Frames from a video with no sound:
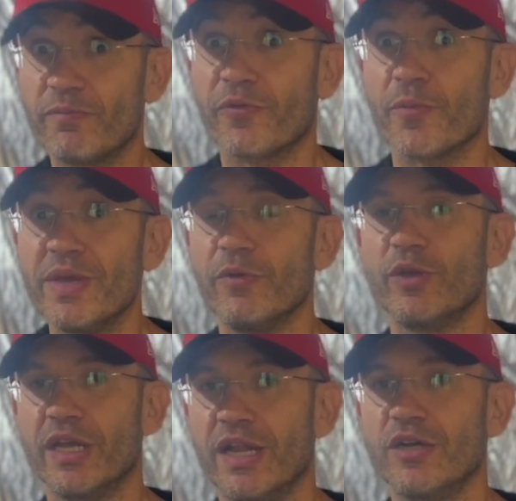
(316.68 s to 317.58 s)
for me,
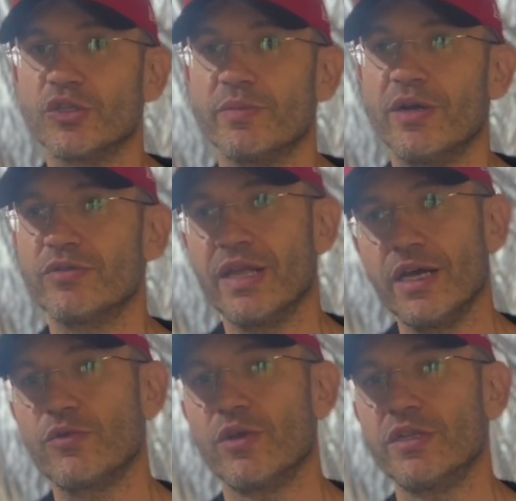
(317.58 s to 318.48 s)
with a large amount and
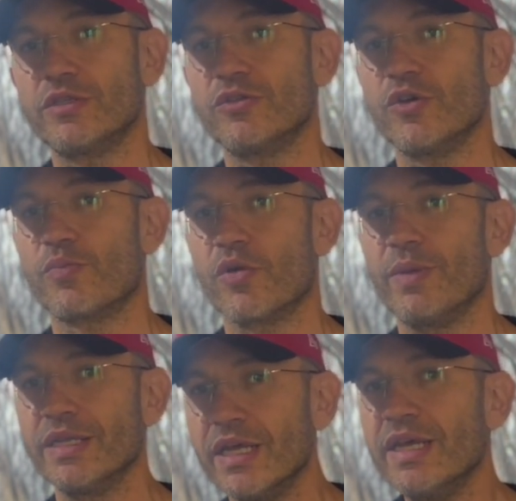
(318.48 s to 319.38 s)
high quality
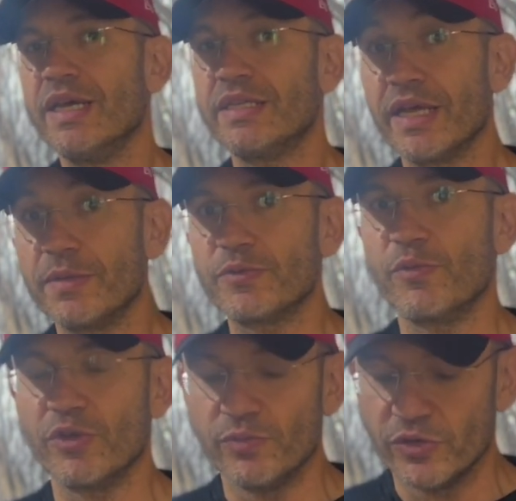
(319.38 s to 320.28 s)
theobromine, it helps me
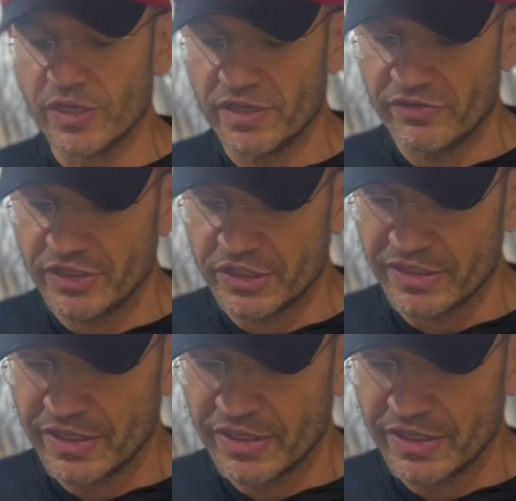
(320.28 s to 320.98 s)
with mood elevation.